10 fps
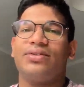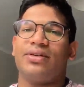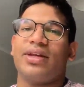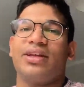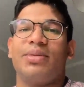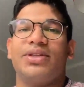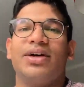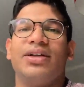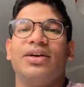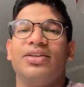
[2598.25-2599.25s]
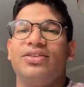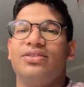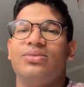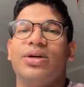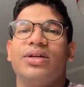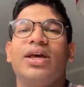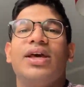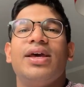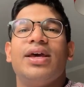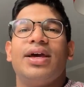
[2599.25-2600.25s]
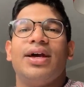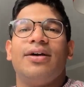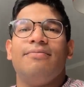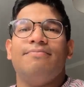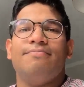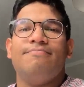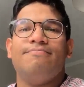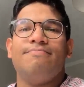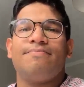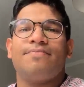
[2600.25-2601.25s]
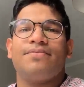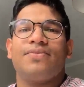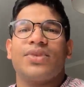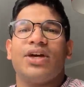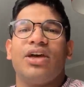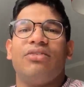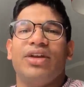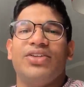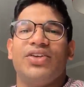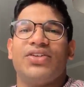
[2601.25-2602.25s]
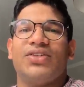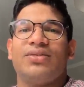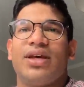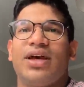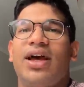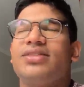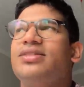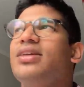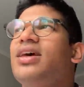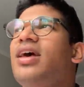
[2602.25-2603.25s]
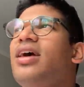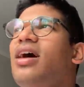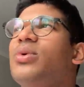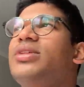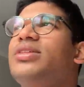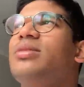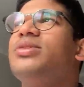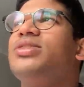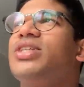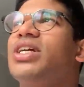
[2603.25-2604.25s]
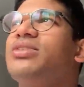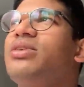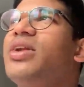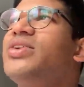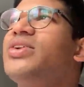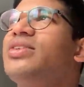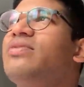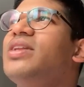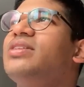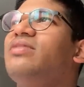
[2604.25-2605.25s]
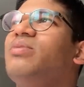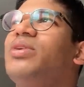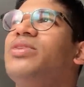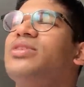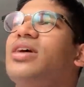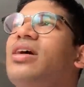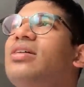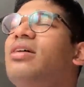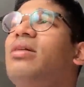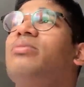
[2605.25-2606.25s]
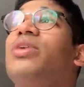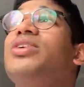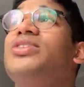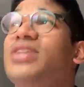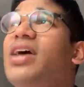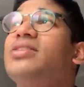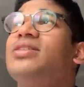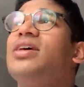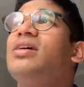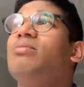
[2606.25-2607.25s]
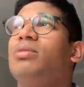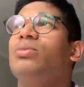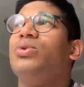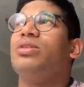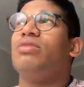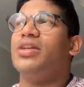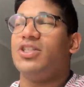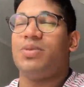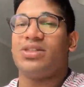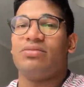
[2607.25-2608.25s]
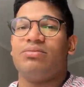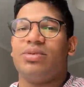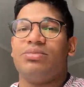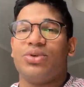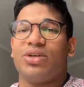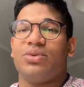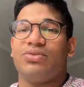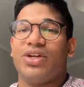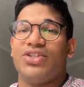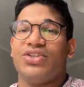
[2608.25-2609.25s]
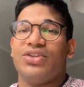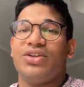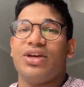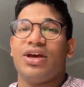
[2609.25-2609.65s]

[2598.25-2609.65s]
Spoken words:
Sorry, I'm getting a bit tired now. I need to do some work. I'm religious. As in, I wouldn't say I'm strictly religious. I feel as if I'm one of those. I'm religious, yes, but I'm also religious because I've been brought up with religion.